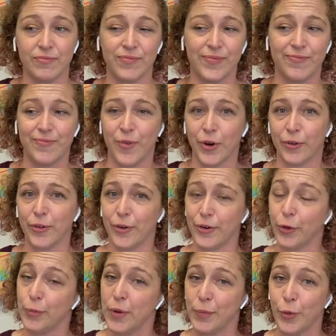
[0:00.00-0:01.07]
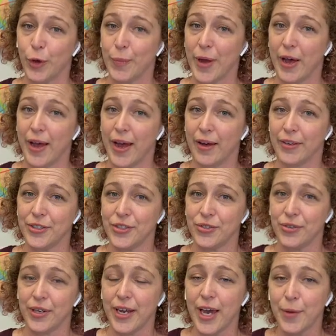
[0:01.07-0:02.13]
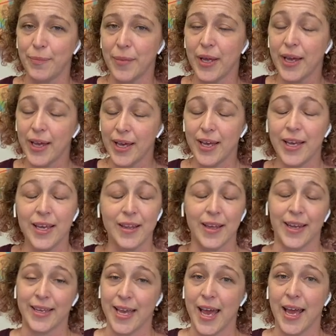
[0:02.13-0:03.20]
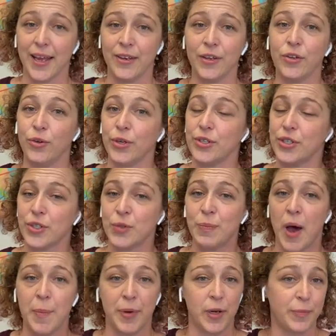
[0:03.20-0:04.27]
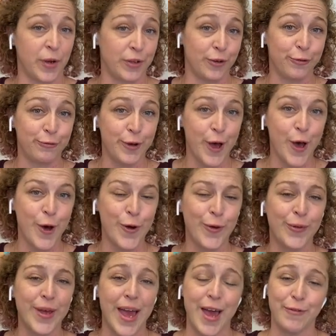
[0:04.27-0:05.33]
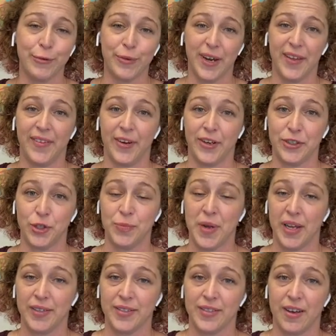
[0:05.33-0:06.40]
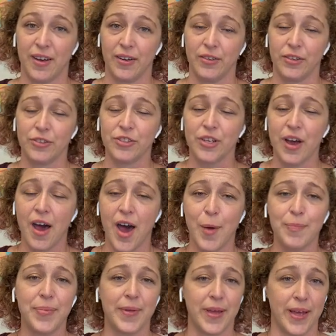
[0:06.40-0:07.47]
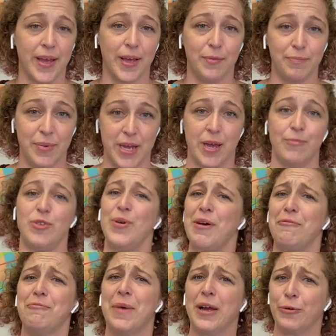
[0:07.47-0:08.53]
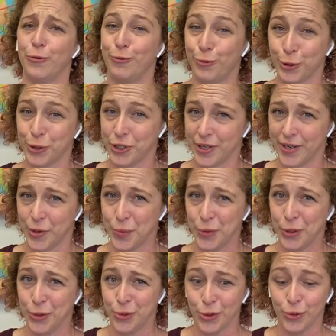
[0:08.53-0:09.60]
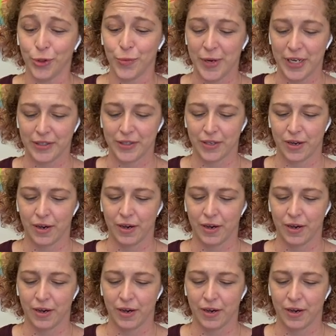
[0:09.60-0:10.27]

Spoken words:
want to learn a little bit more about how to tune it up. Again, you can just pop it up on your phone, have it right there at your bandsaw in your shop, and bam, you have Michael Fortune helping you tune your bandsaw.